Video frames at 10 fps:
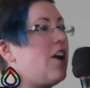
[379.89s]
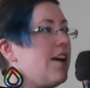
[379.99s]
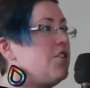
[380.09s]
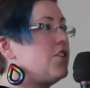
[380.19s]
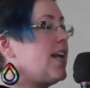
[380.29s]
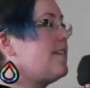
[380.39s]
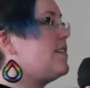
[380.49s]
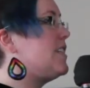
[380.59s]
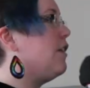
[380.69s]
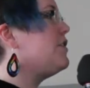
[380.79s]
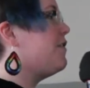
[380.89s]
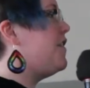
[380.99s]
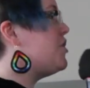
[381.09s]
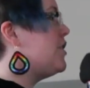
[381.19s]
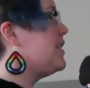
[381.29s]
got to understand that
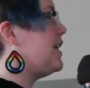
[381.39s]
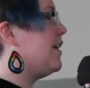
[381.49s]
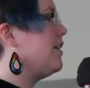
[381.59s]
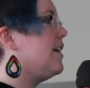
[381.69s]
self-sufficiency